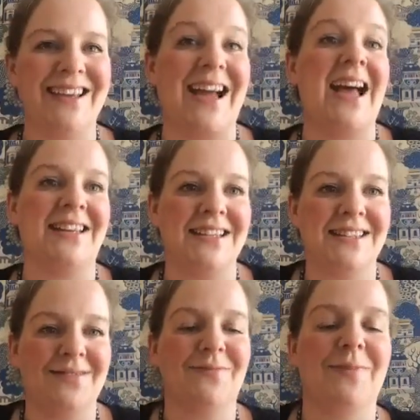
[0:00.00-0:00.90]
and
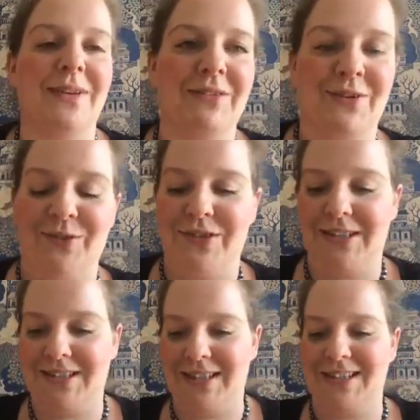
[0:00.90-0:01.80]
it's being recorded,
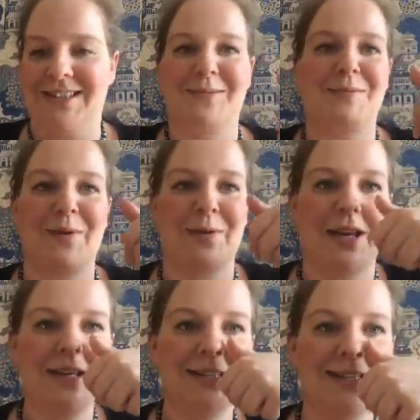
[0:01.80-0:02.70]
so that's a
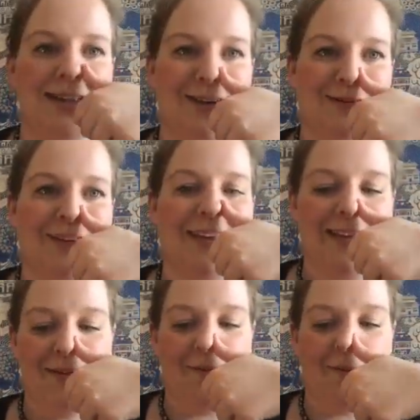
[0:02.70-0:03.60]
bonus. So,
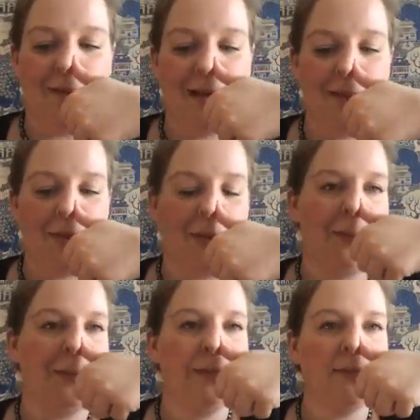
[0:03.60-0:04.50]
right thumb,